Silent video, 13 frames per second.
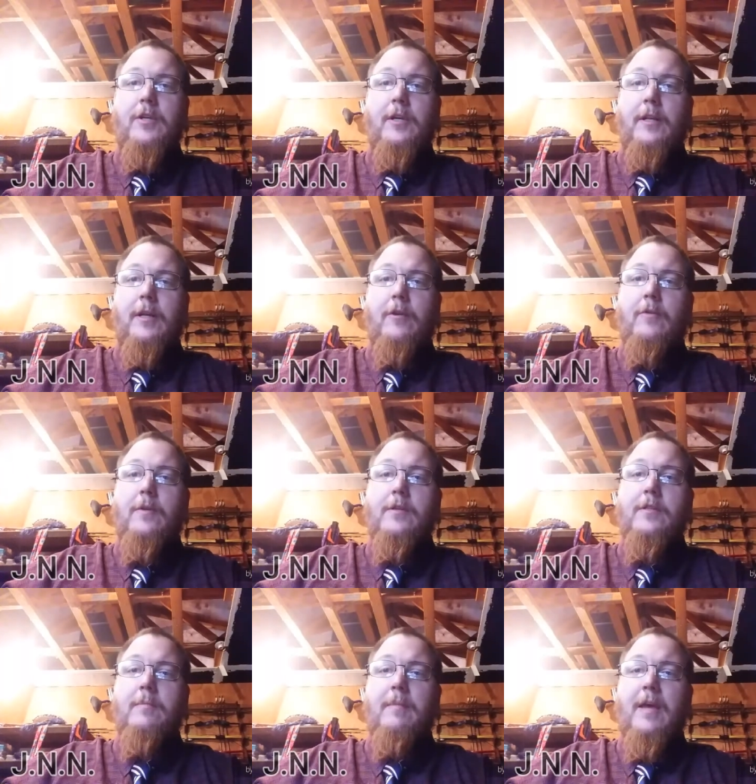Jiggly, who
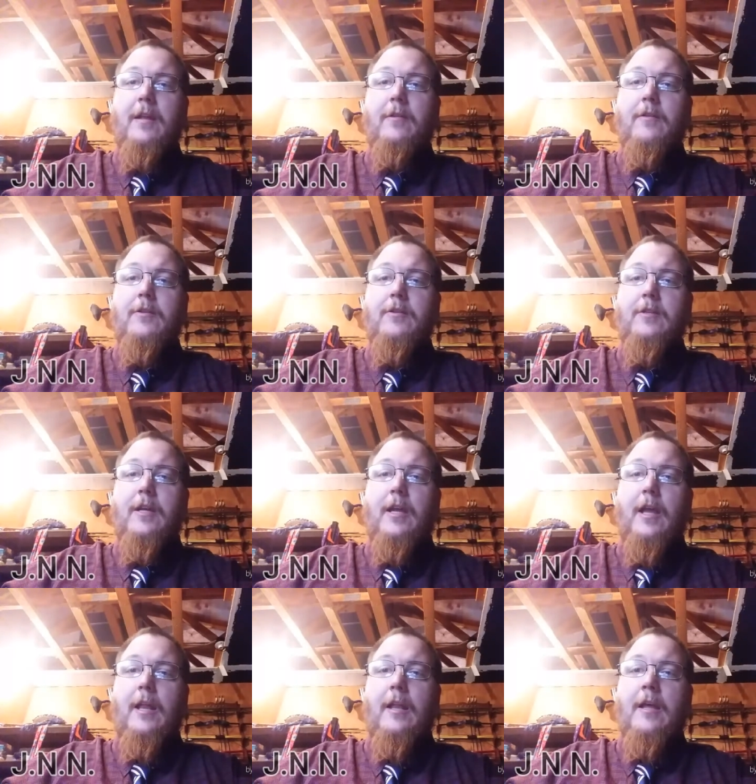is the man on the
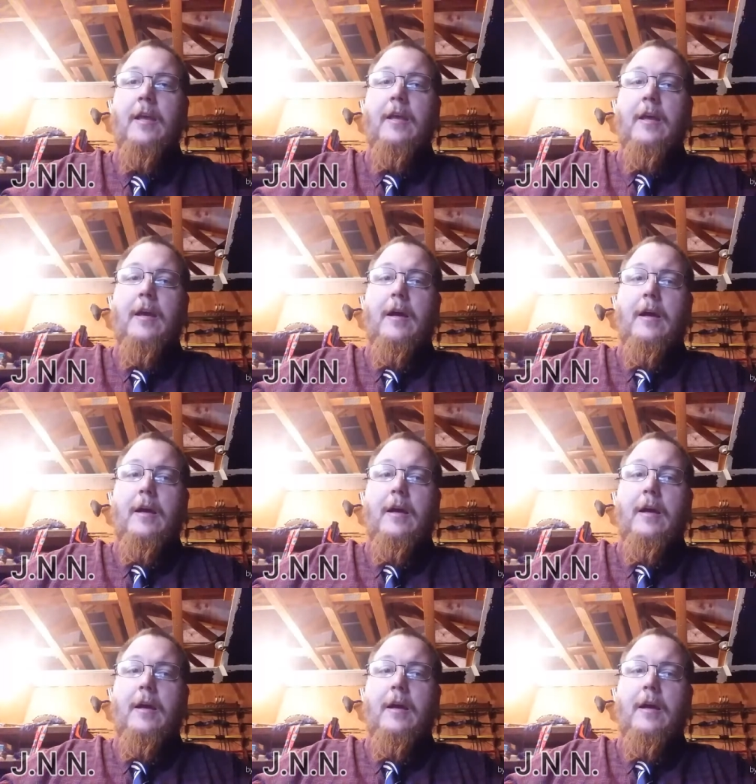scene.